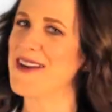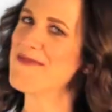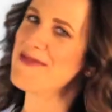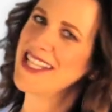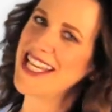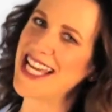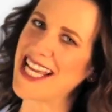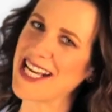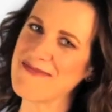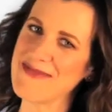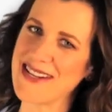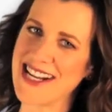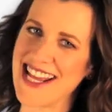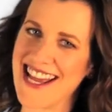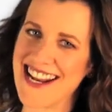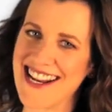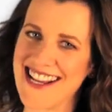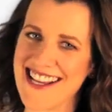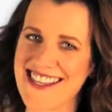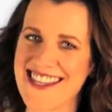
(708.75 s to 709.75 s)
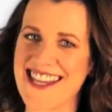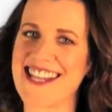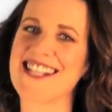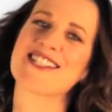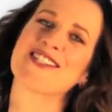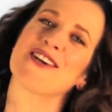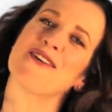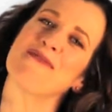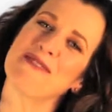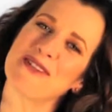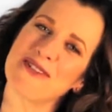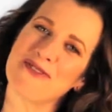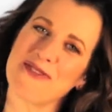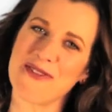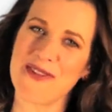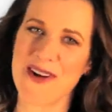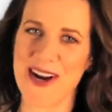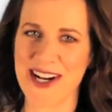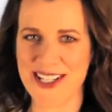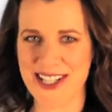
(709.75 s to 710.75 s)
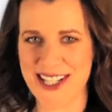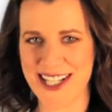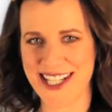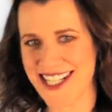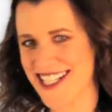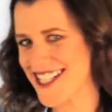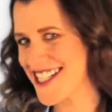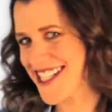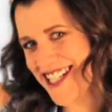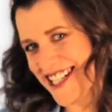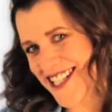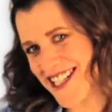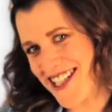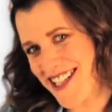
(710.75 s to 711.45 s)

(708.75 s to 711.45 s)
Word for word: I'm Alana Banana. Thanks so much for watching. See you